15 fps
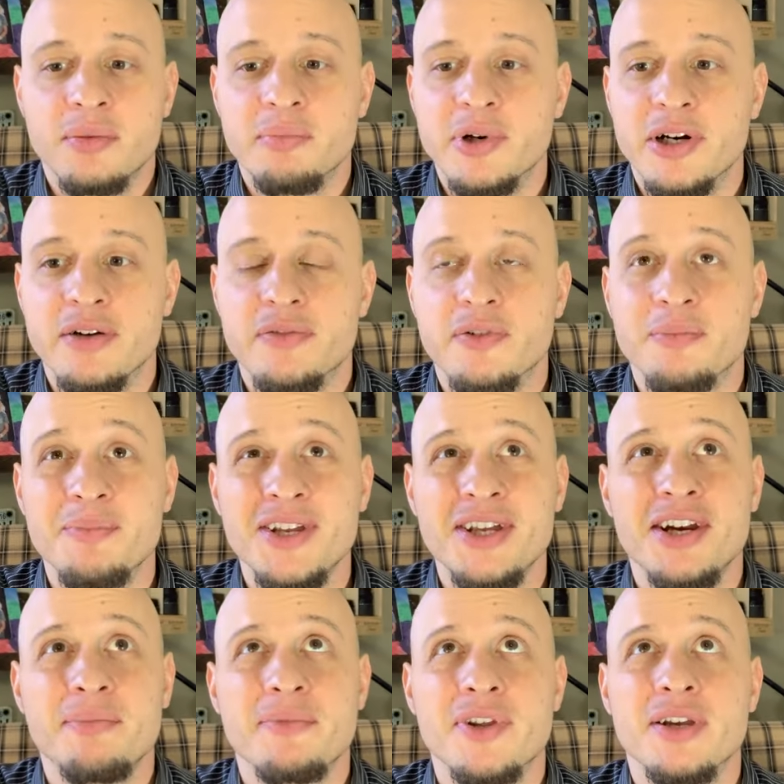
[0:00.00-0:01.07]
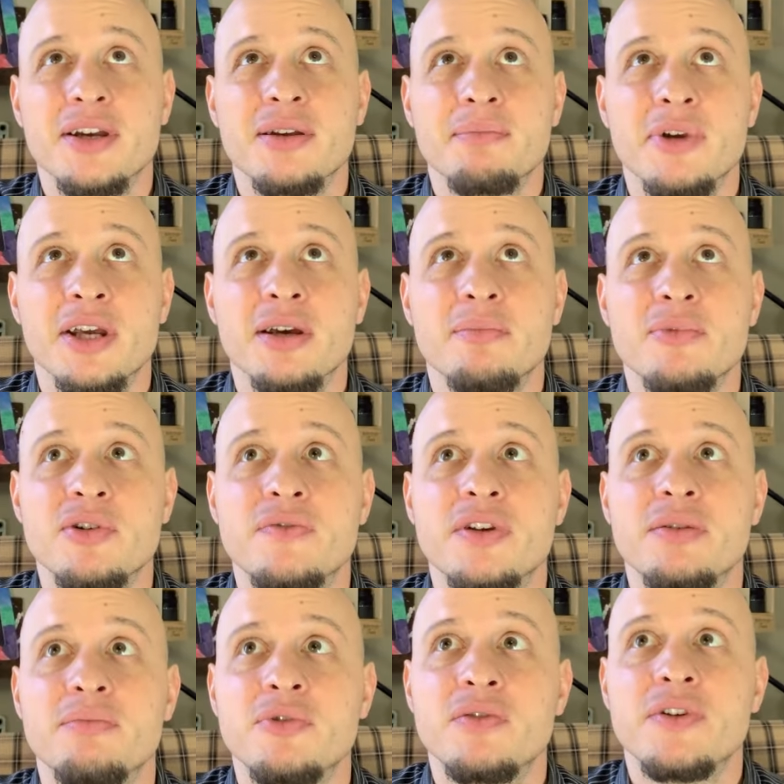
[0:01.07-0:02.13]
But for me, I'm thinking, man,
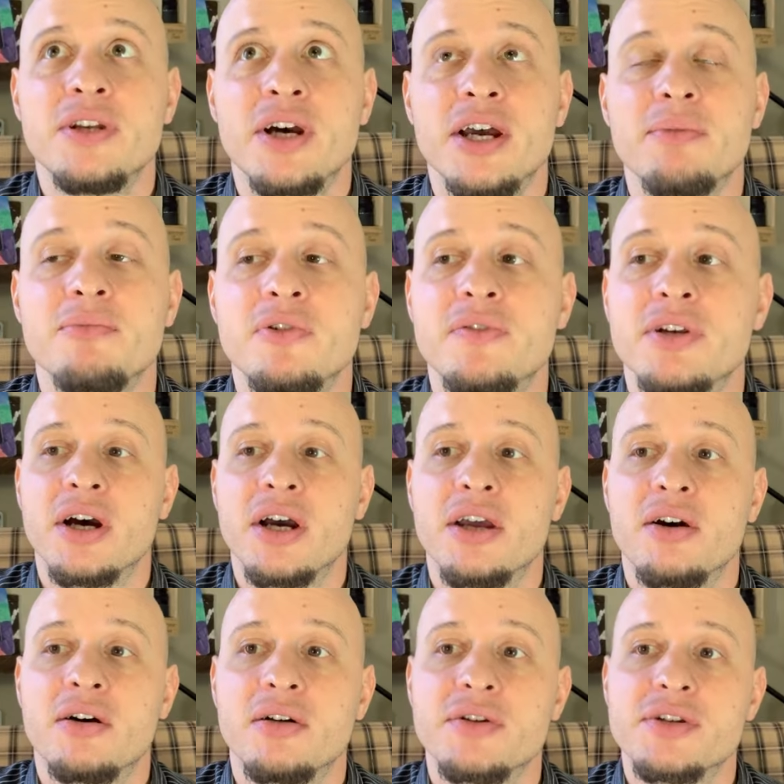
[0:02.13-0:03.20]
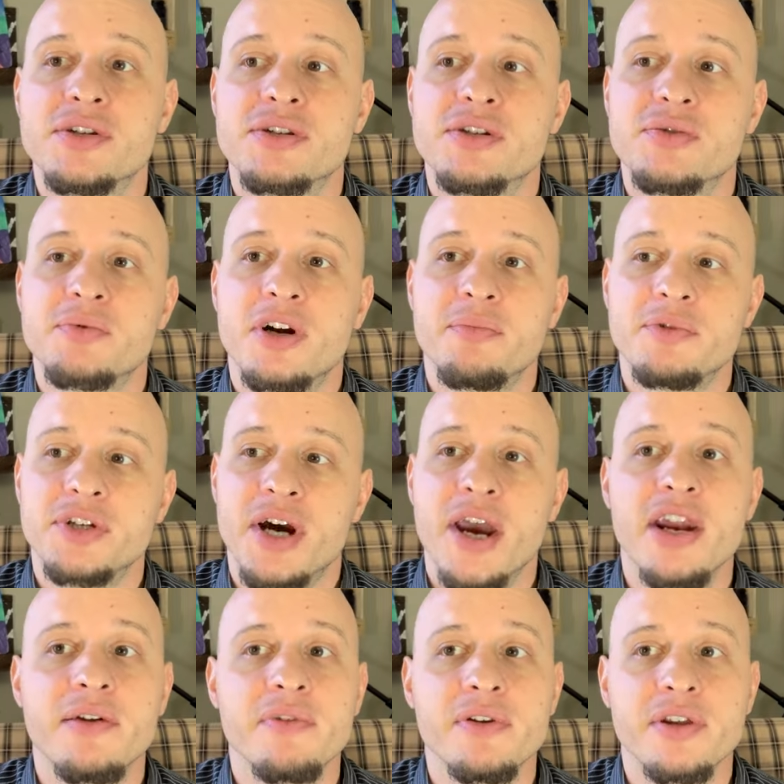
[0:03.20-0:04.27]
movie night, all this is what I'm
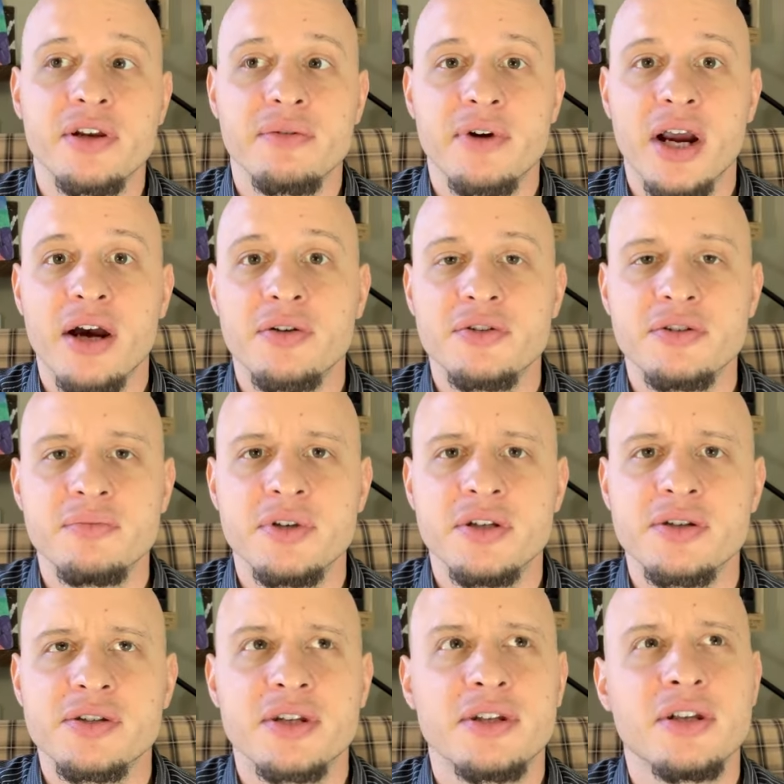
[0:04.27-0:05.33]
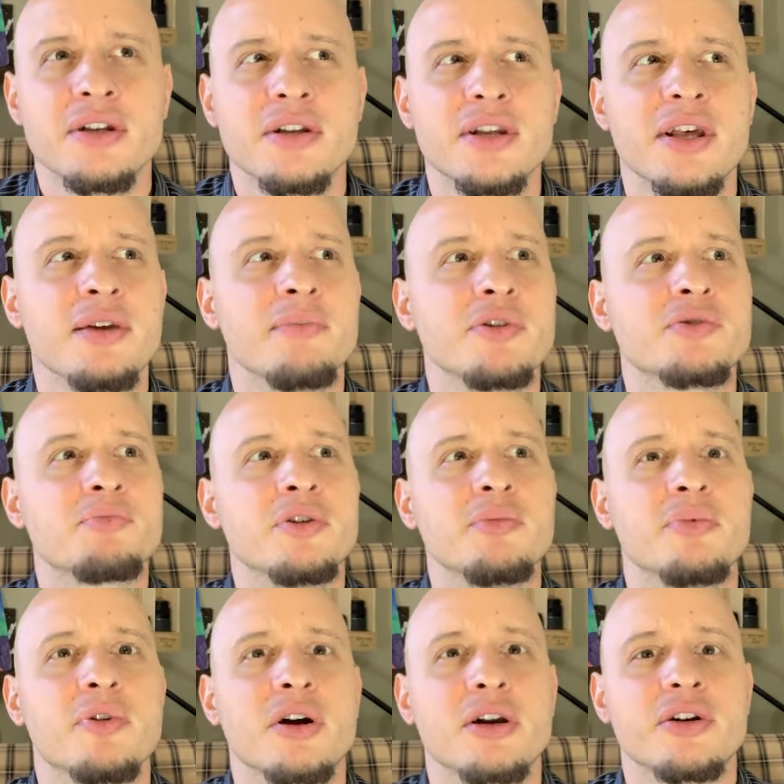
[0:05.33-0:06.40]
tying everything around to, because at the end of the day, most
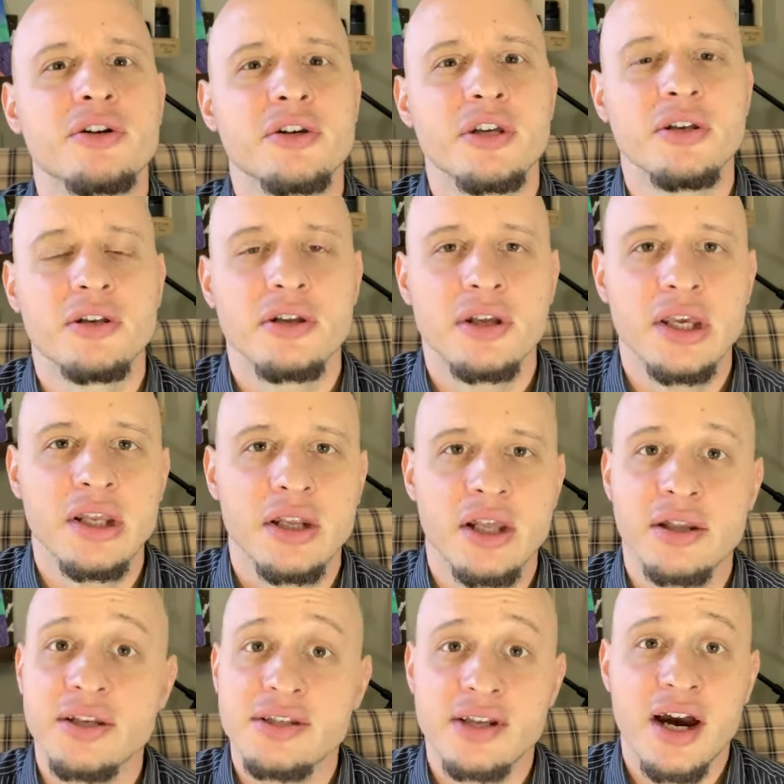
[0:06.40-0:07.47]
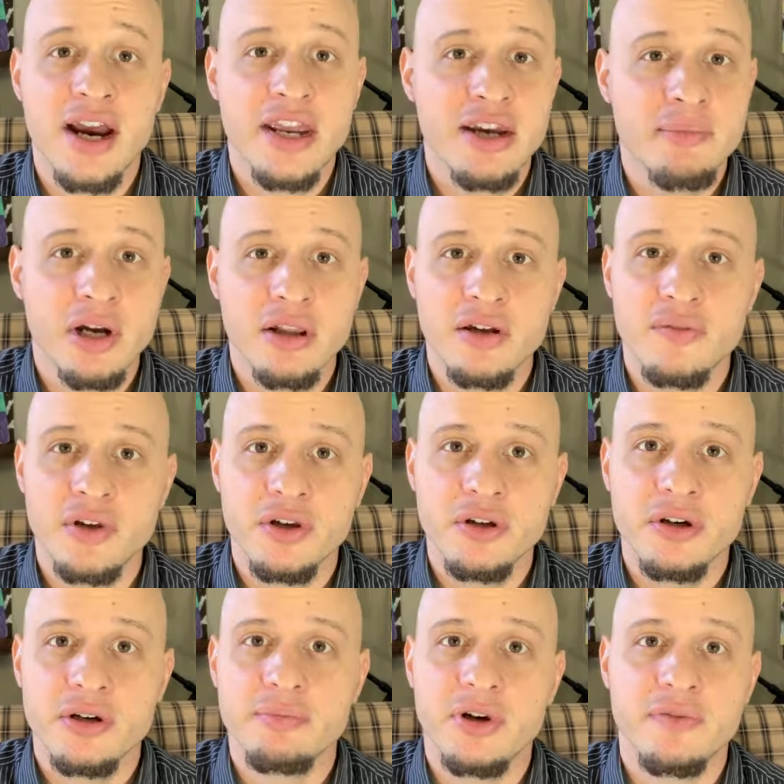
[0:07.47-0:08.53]
people are cooking. And at least I am. I love to
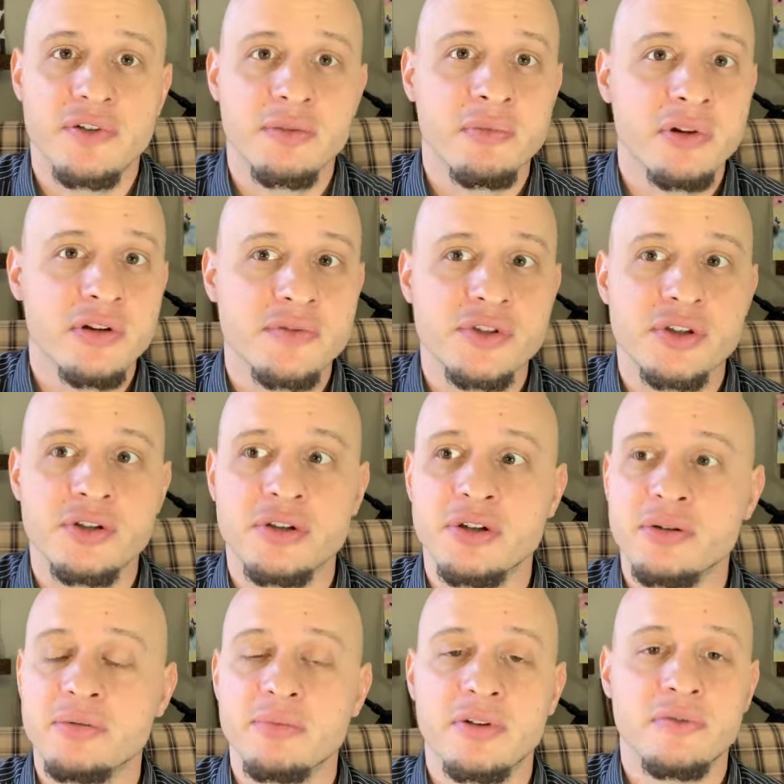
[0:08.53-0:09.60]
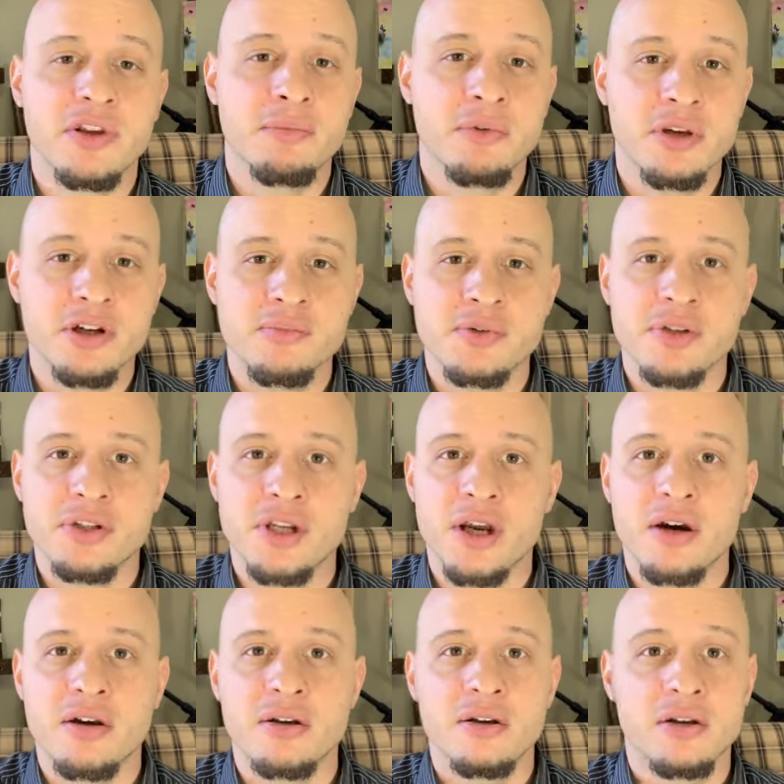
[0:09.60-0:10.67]
cook. My family loves to cook. When my family comes in
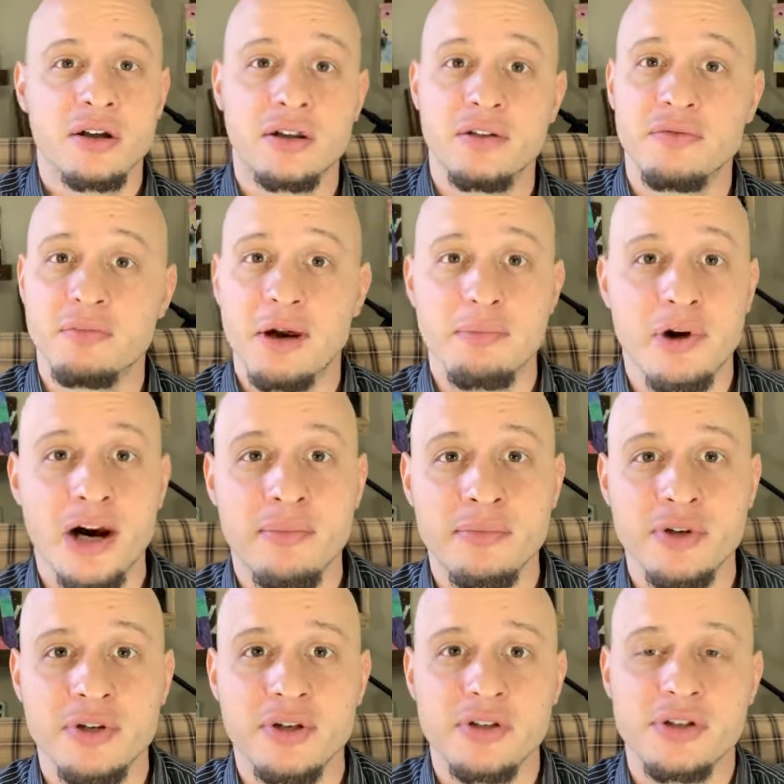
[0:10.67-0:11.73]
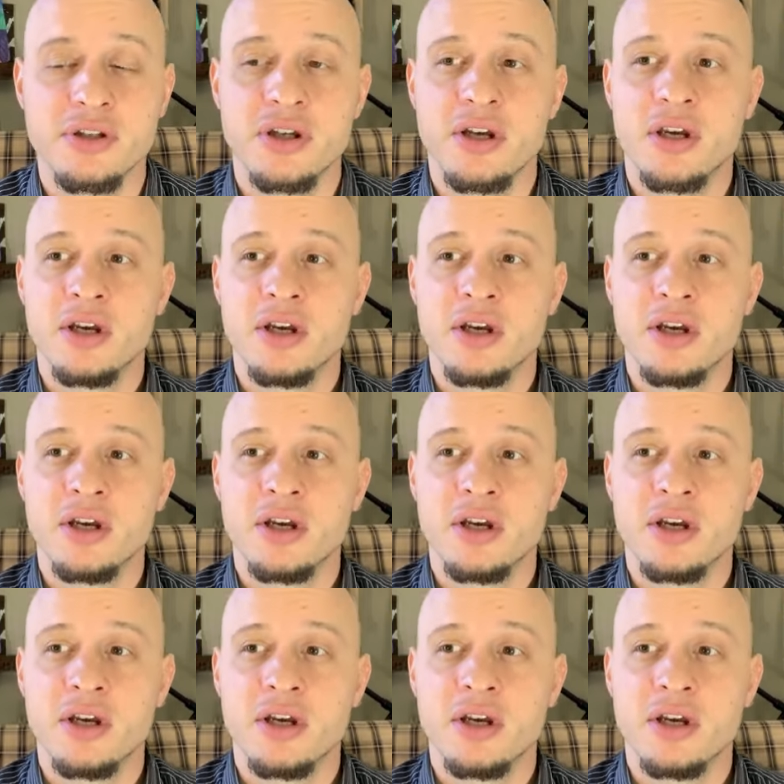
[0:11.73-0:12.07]
town, I love when my mom cooks.